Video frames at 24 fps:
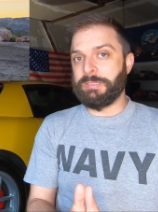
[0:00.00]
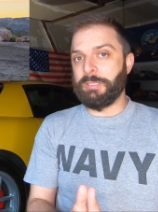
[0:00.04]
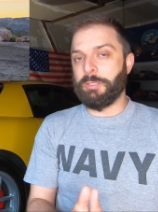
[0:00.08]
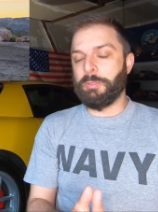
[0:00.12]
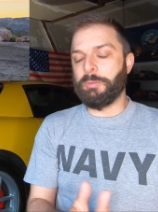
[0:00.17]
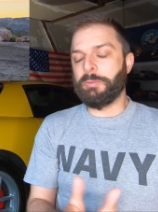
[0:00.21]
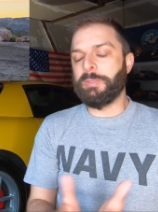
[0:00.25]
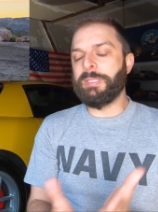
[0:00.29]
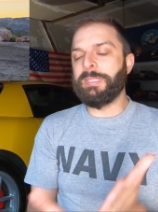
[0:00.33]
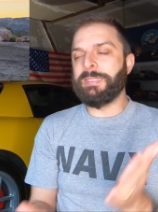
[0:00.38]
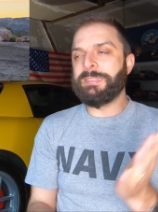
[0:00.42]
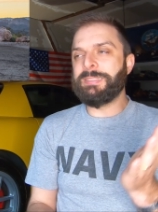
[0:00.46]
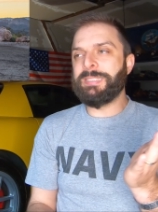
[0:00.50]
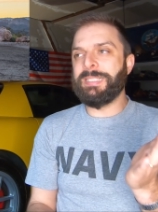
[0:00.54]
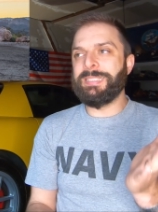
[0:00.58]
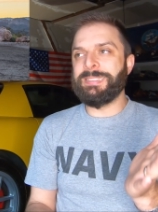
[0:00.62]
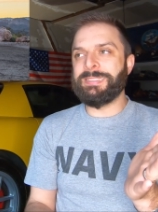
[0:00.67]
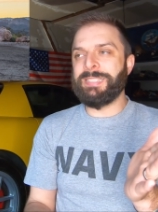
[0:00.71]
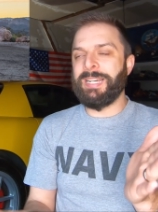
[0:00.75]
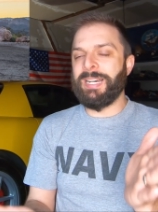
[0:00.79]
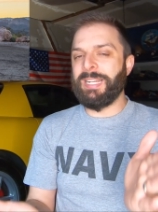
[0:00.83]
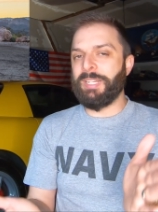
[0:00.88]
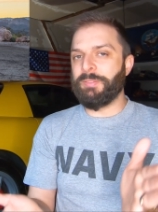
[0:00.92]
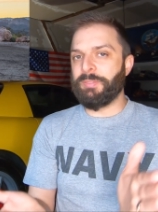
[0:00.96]
so it's,
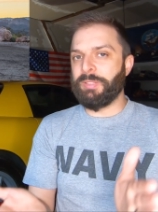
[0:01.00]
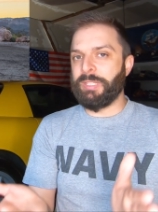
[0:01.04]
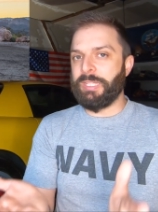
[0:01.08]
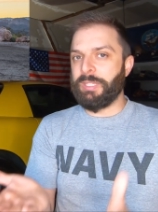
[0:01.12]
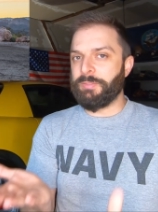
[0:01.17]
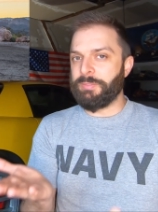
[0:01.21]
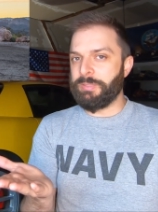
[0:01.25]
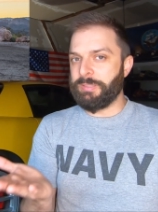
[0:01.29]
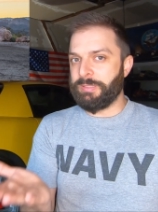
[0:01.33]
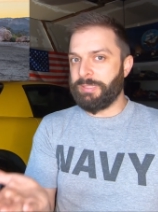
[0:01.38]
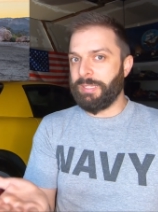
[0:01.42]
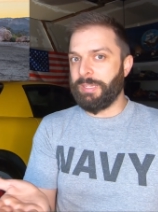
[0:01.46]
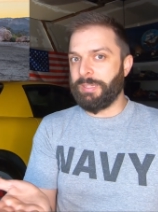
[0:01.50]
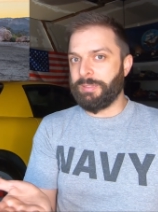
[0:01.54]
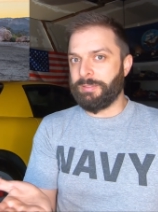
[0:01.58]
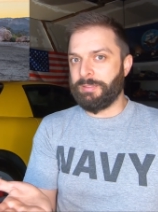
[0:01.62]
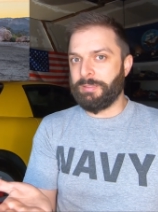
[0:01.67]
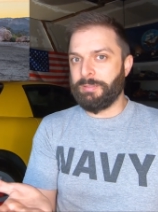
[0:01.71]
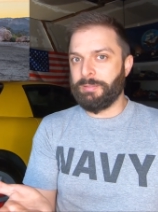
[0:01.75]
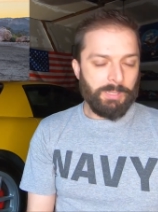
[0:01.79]
it's kind of a give and take.